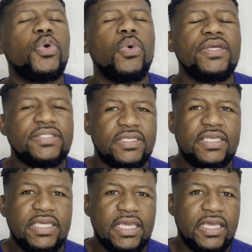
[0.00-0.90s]
going to
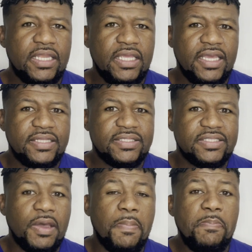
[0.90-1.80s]
get, it's
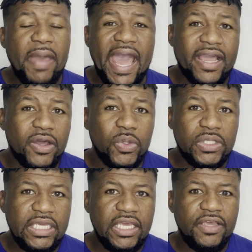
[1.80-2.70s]
tobacco
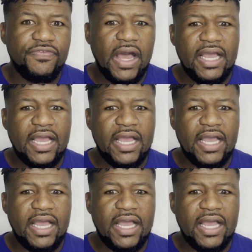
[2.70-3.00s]
leaf.